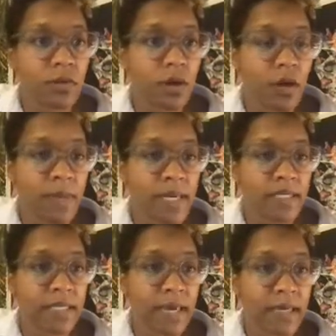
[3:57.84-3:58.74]
our main
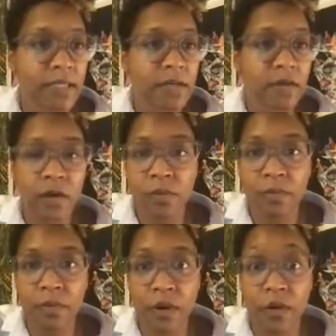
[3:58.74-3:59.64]
site,
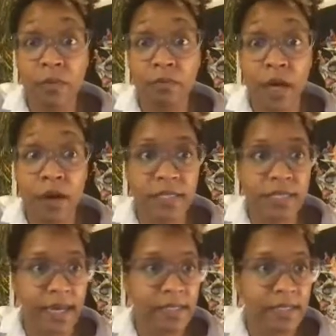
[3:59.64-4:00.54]
our blog
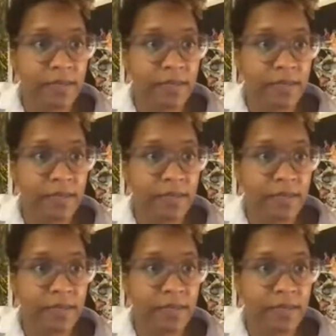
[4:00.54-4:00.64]
site.